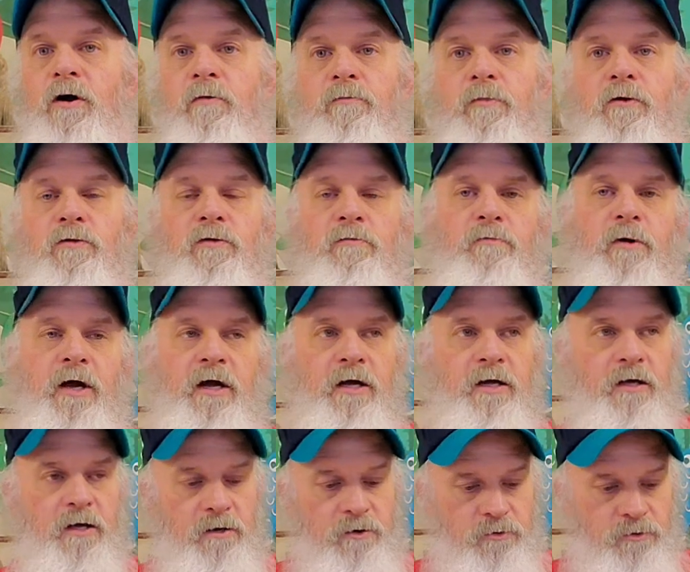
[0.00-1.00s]
up on the
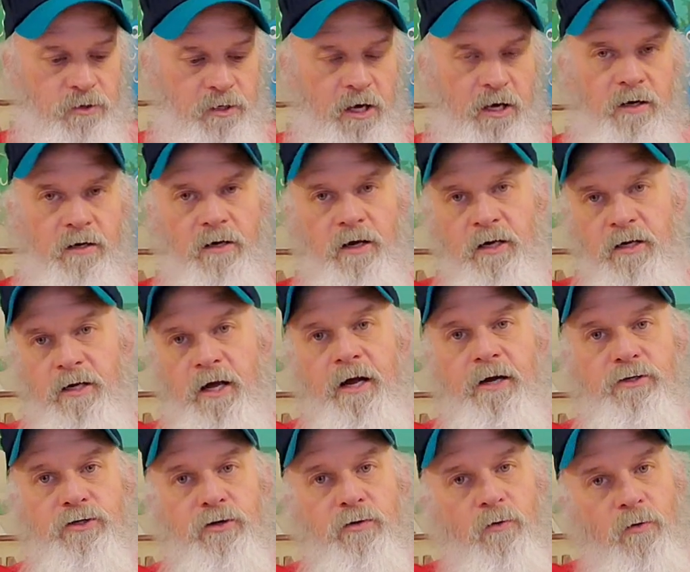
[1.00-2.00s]
bank, and you kind of
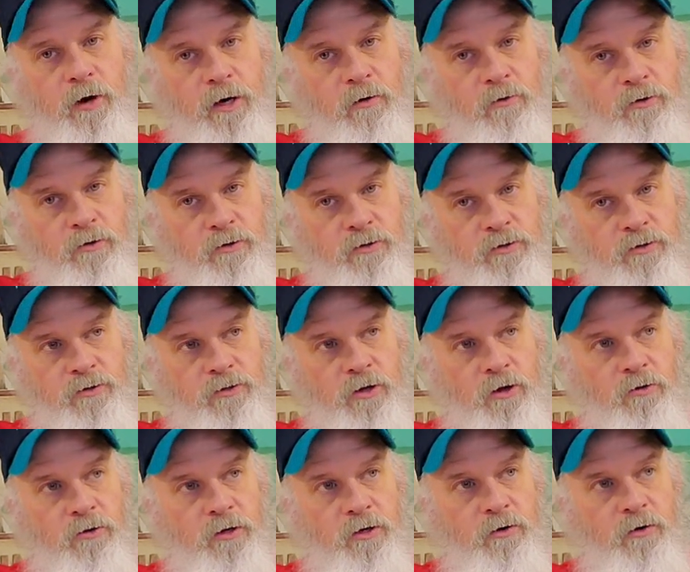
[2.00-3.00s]
engage your reel, and you
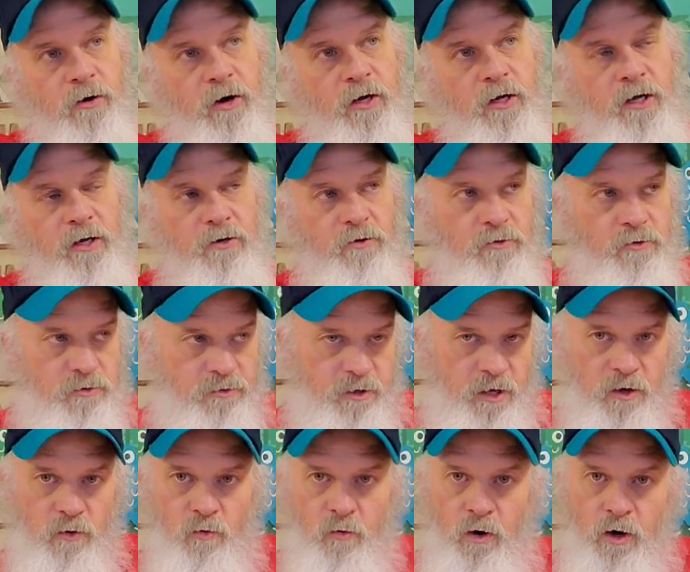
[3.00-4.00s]
slowly crank it, and you just
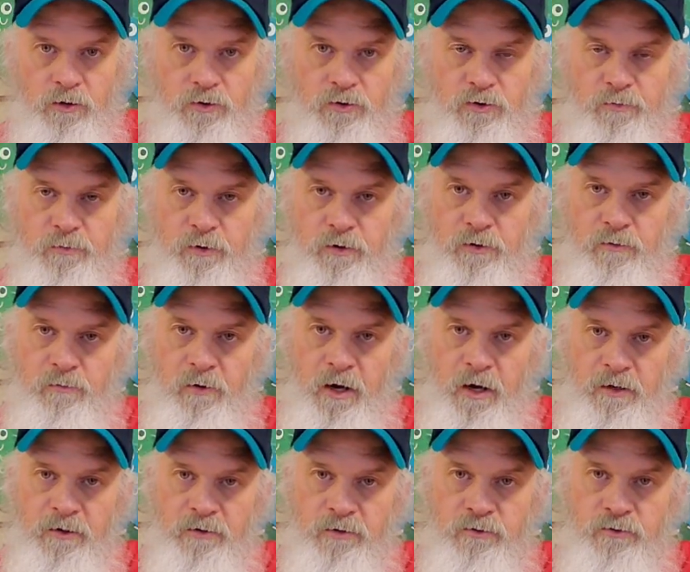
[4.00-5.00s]
kind of watch your
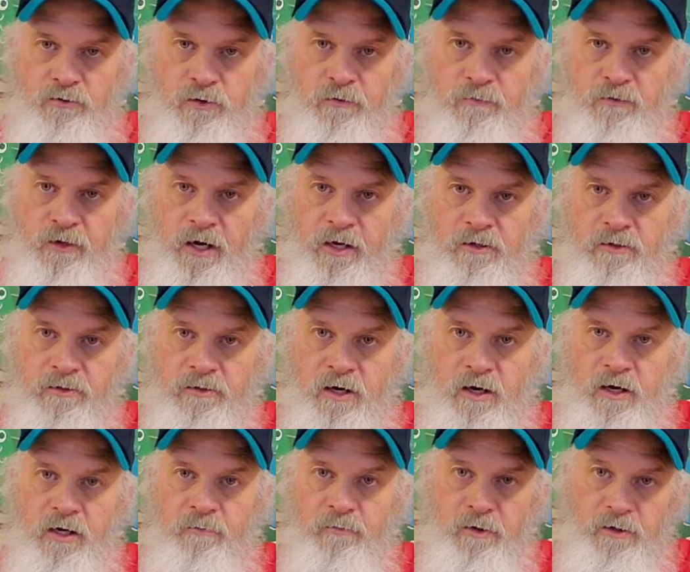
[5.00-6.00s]
spinnerbait just drift out of
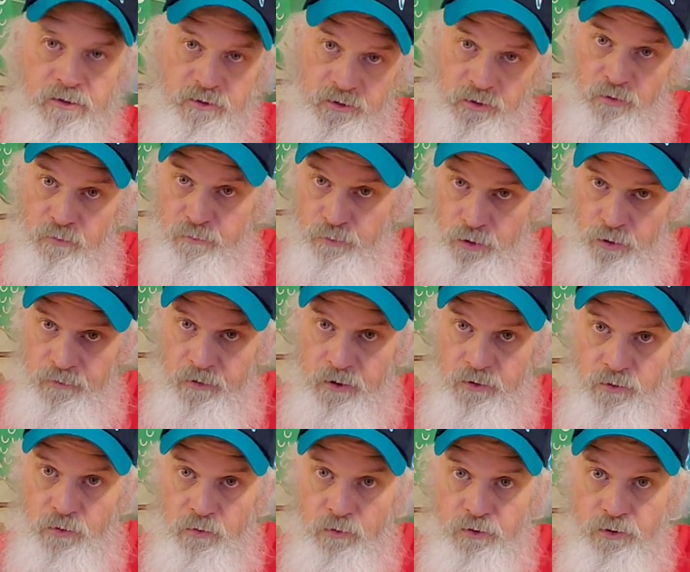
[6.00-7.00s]
sight, but it's still moving
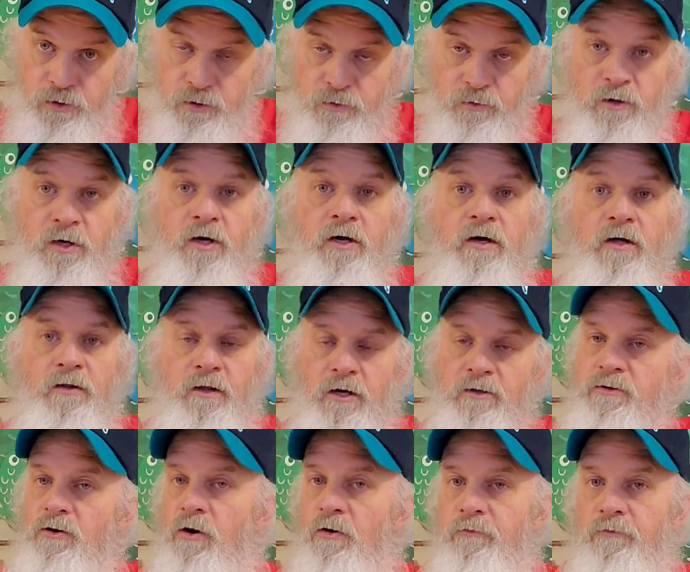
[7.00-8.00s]
towards you.
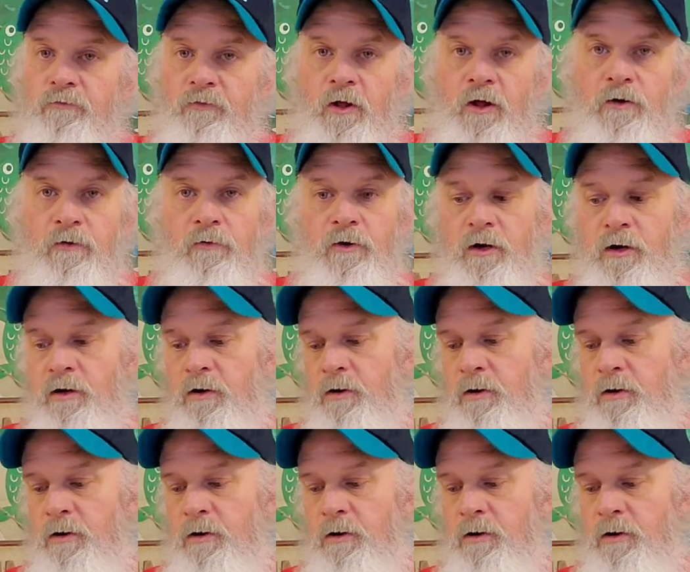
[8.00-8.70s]
That's called fluttering.